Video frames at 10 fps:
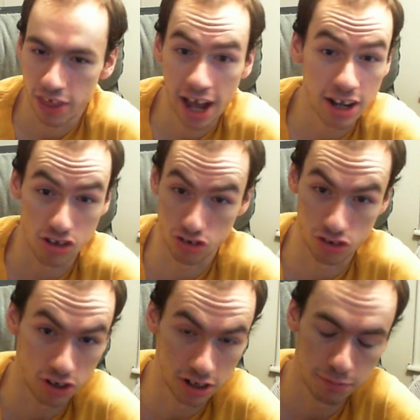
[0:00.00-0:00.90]
That is
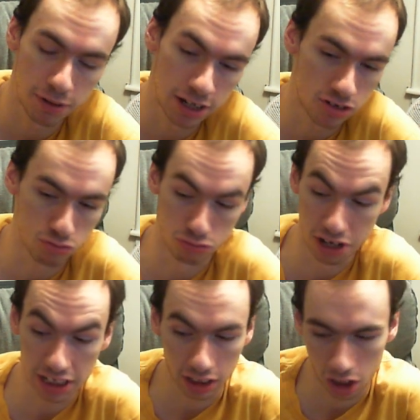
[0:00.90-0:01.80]
good, but it's
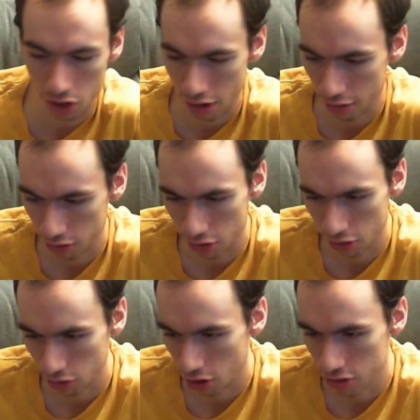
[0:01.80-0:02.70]
really low
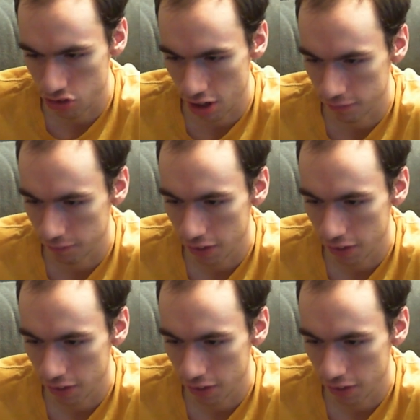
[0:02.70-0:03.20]
alcohol content.